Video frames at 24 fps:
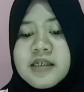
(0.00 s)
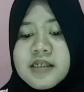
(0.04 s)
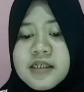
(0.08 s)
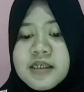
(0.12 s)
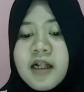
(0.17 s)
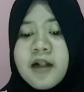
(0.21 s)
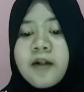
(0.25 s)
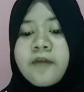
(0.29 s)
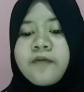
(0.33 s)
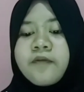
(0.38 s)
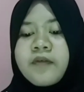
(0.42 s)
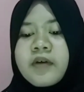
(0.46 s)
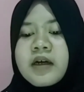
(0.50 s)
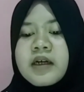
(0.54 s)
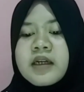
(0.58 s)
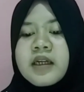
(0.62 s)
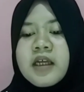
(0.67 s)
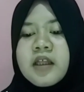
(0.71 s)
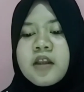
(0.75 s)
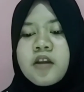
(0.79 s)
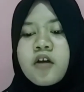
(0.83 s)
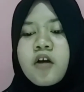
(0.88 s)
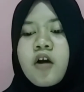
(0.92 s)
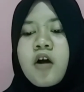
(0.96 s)
solved
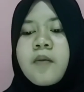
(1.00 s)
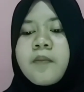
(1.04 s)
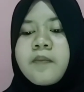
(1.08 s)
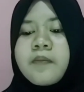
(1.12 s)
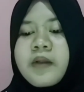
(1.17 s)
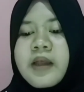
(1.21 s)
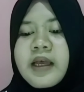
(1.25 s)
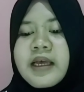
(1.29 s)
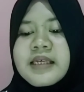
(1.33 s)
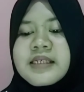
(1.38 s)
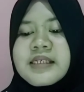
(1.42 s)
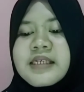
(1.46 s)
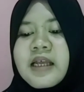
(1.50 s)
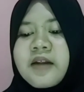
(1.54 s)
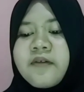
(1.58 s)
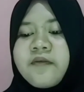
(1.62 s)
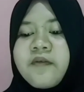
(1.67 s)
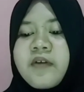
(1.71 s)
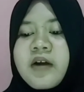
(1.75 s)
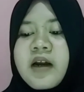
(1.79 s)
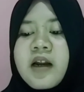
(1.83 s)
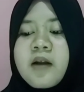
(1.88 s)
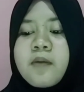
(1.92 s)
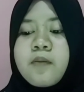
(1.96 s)
into complex and
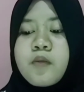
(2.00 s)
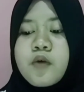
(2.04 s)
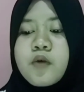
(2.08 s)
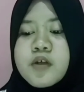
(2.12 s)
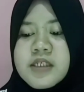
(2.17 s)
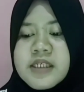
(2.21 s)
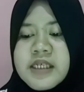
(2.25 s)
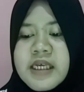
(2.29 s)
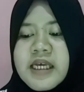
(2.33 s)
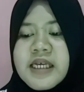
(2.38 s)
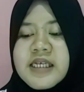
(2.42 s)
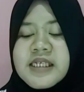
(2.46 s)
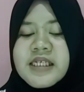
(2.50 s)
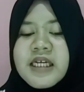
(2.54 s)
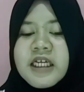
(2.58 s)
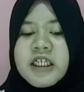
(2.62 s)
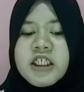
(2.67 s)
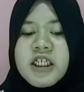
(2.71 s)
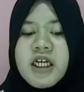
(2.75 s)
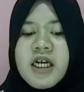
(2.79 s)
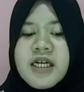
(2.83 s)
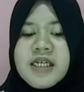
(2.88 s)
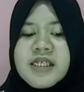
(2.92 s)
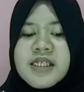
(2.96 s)
varied music
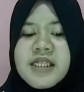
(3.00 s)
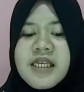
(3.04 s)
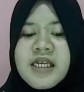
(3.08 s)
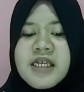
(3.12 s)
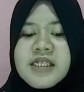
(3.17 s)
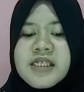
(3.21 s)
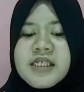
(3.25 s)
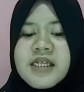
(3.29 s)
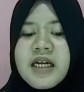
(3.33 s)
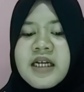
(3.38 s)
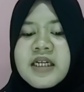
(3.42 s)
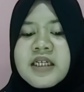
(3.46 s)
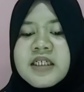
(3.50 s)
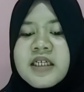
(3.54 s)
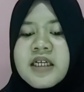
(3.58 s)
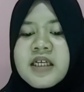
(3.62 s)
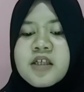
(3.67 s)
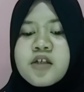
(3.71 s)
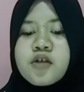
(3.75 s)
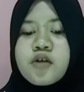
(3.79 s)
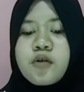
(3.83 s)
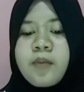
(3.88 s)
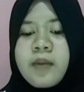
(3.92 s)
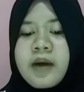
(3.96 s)
such as the string
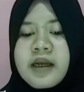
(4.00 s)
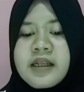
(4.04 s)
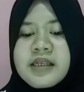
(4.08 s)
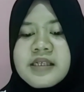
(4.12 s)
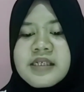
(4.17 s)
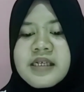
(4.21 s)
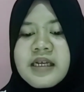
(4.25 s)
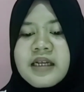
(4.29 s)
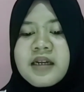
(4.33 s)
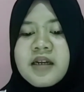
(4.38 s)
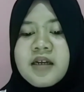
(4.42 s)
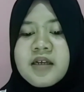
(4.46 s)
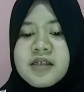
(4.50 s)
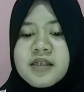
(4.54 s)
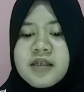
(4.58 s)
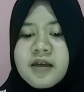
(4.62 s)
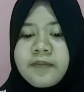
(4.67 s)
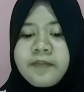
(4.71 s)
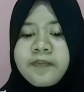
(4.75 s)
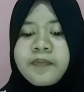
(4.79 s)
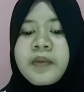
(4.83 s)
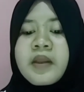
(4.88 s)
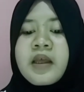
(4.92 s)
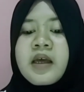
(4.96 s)
instruments and the
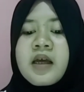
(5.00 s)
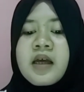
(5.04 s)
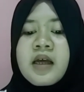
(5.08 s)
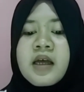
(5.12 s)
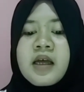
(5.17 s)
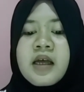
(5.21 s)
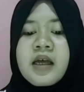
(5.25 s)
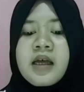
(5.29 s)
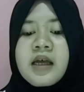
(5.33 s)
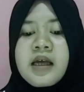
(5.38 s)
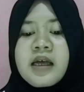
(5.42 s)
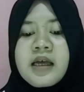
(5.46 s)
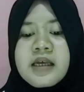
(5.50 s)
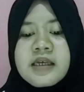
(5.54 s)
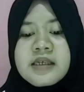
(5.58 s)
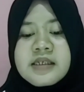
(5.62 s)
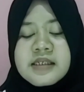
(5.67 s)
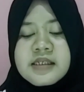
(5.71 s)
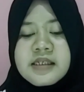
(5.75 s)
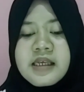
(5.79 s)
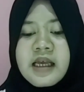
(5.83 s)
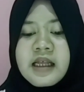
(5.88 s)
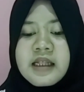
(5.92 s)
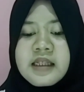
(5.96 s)

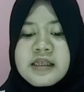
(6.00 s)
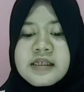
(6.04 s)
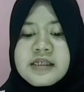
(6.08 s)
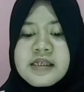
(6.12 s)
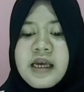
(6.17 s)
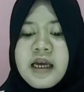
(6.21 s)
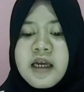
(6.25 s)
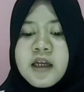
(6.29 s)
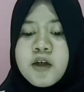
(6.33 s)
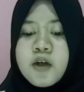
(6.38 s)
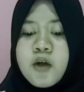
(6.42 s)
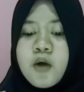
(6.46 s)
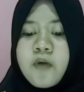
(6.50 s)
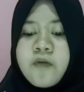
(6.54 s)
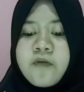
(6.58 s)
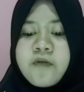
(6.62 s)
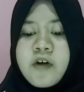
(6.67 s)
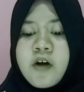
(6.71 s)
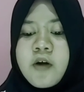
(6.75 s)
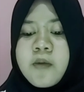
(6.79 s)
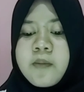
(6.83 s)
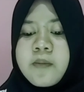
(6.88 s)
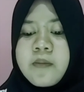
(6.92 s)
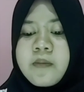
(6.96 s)
Sansado
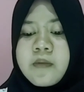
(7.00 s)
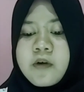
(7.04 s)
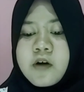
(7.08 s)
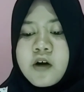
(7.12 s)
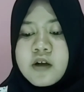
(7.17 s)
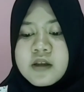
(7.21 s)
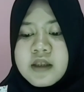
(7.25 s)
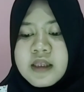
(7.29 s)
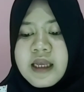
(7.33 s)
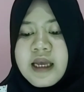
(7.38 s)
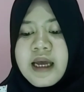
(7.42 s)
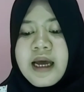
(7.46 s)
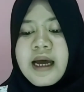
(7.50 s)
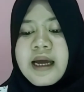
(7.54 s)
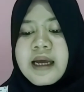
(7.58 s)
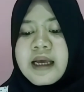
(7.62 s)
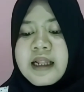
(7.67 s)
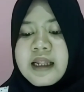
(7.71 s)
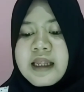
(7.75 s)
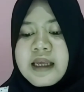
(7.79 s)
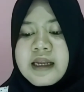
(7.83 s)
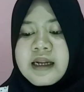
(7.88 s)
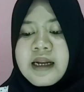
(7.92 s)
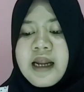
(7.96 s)
from Rote
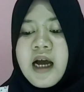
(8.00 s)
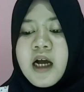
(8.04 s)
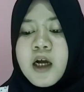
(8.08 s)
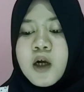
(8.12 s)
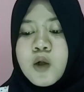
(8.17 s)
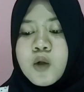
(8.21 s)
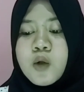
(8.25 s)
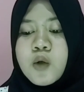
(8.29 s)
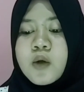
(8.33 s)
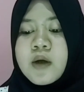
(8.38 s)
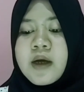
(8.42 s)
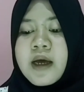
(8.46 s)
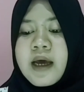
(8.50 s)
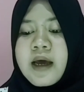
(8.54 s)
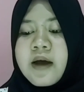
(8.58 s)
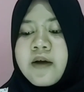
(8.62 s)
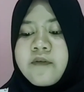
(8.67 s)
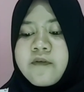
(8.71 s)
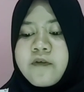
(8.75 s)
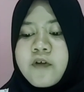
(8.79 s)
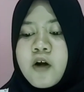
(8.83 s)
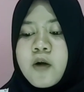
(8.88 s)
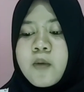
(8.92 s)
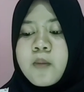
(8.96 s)
Island, Angklung
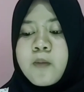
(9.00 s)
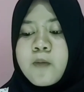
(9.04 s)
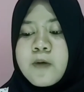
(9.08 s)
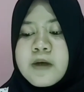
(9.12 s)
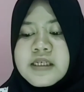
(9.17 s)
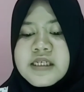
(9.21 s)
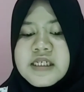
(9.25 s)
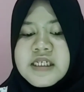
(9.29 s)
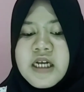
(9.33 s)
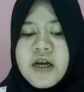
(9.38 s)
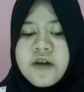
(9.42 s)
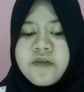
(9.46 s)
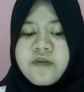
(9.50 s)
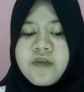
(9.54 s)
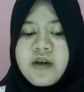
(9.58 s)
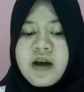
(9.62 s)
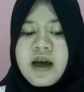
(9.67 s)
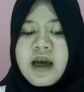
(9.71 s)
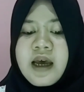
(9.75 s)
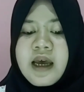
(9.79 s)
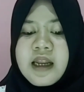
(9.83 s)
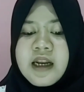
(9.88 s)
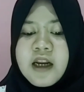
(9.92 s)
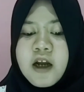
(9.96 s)
from West
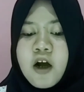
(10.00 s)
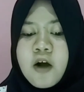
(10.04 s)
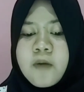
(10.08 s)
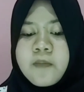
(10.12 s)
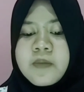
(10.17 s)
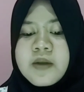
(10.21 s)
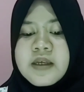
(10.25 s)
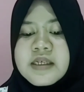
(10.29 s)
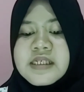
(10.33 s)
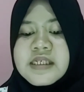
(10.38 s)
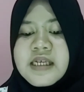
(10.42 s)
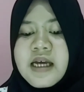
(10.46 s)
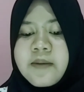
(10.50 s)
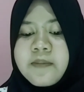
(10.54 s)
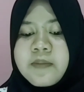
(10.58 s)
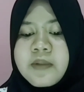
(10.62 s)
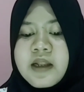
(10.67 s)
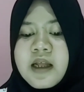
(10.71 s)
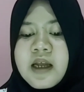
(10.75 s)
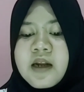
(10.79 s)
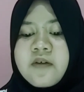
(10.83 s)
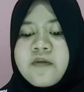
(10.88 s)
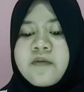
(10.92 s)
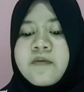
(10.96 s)
Java, and Kompas
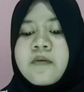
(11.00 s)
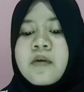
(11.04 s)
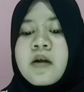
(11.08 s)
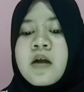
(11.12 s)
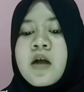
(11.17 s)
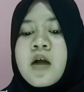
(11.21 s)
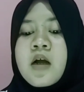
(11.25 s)
Gamelan